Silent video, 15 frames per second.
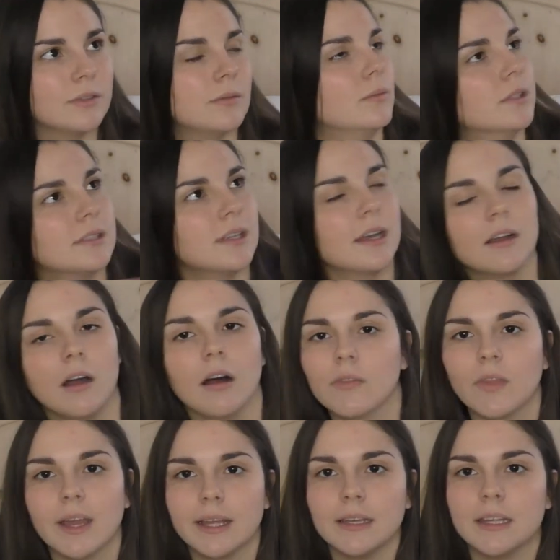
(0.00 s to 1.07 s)
what's that
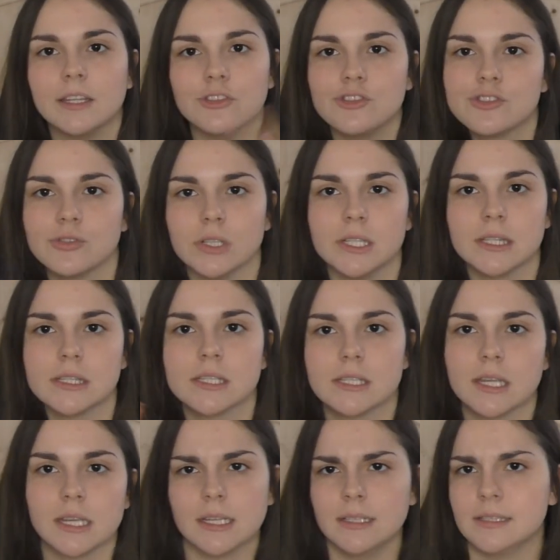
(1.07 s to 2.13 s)
called, like an
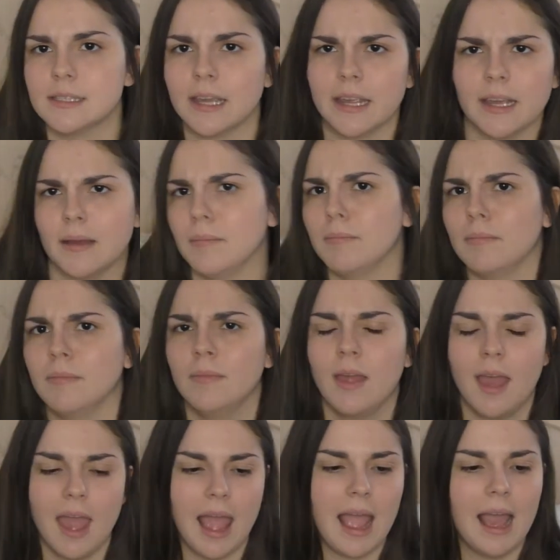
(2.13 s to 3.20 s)
entrance exam,
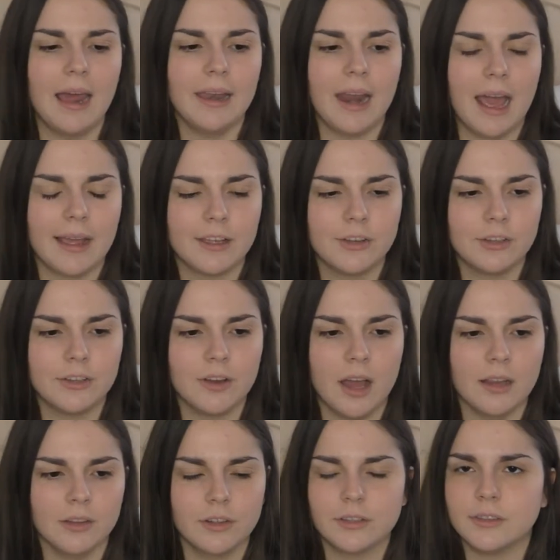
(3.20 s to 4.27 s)
and I could
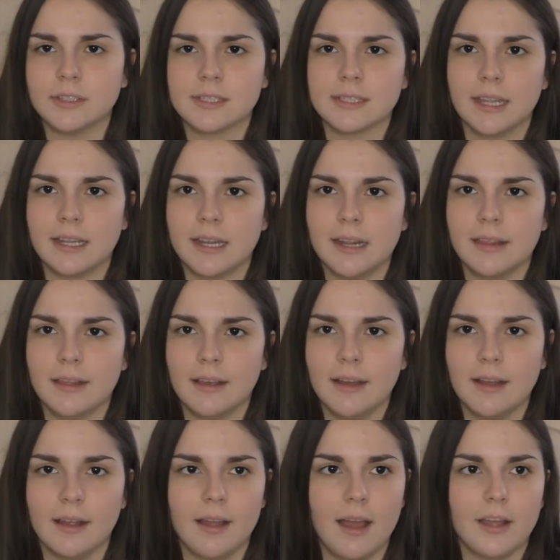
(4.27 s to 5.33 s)
not look this lady in the
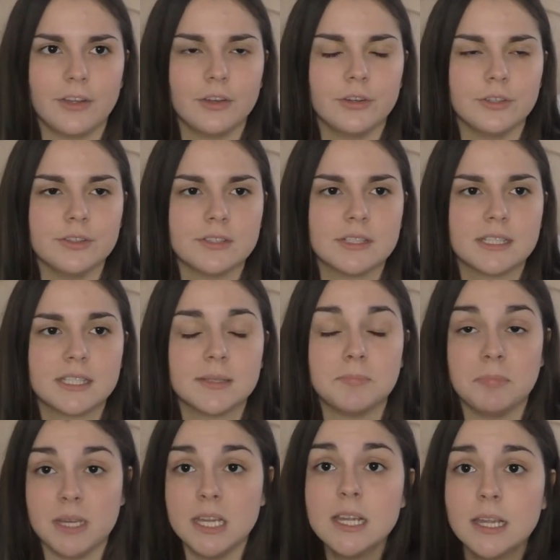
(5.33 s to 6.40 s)
eye. I couldn't
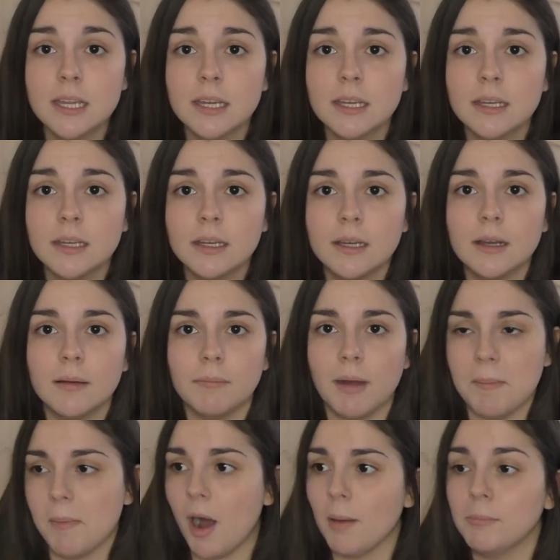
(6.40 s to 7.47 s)
speak.
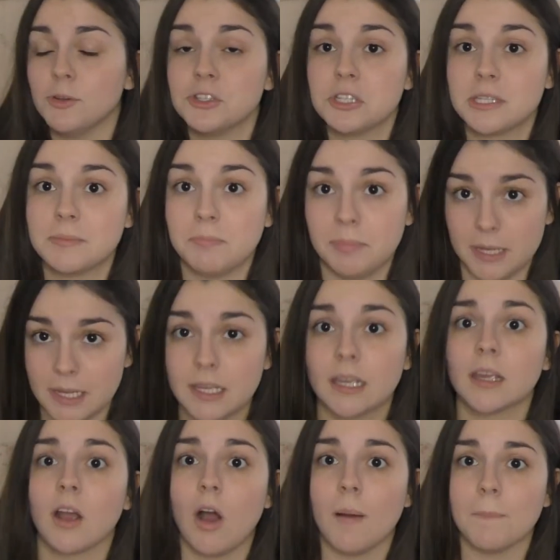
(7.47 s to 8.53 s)
My mom was
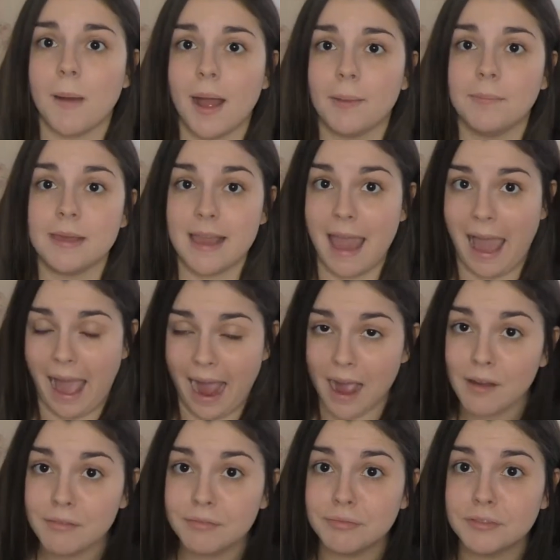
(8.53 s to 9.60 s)
speaking on my
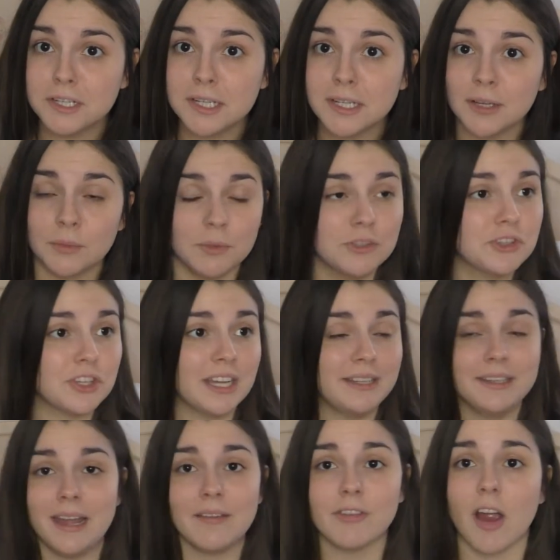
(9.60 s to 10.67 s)
behalf, which had
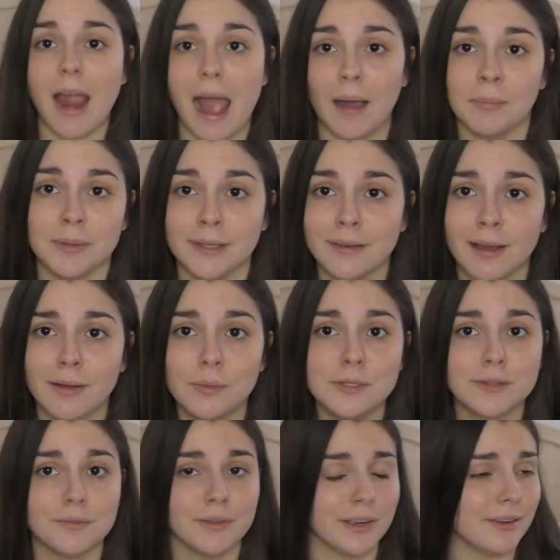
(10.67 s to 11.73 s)
never happened. I
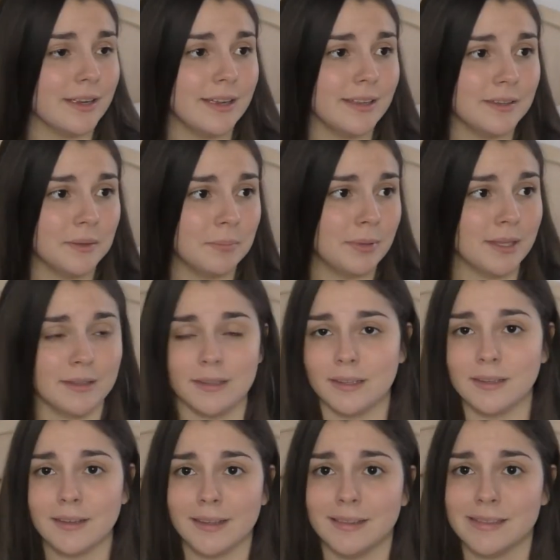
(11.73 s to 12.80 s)
was a very
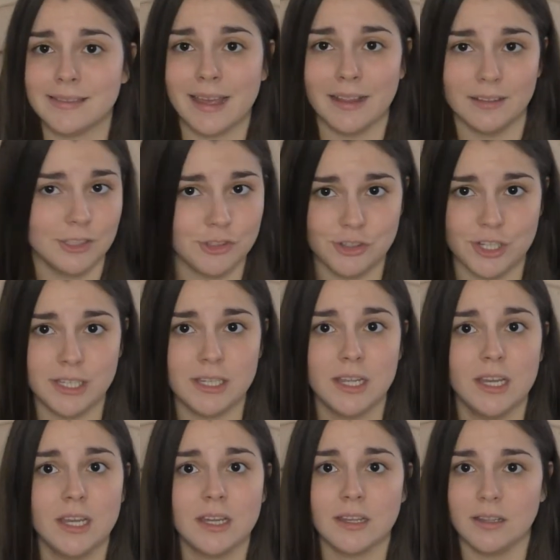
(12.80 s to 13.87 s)
independent, intelligent
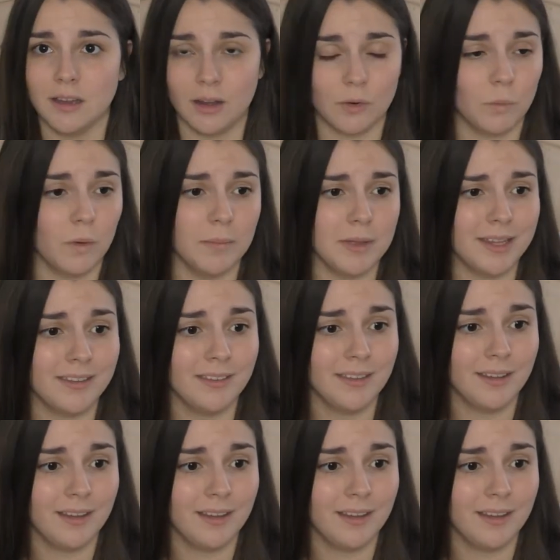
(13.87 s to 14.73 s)
young woman.